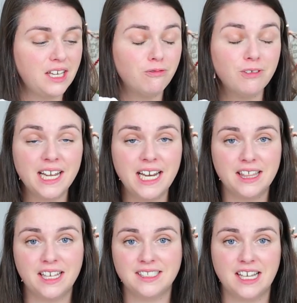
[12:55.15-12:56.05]
He really
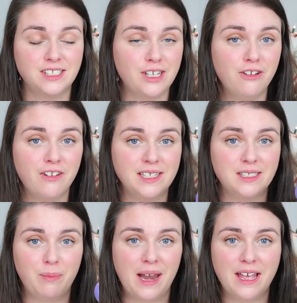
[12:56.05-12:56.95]
thinks they're so great
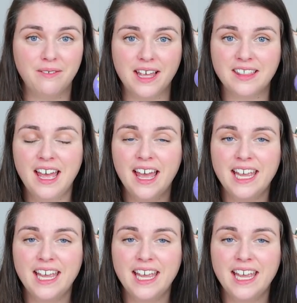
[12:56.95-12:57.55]
to play with.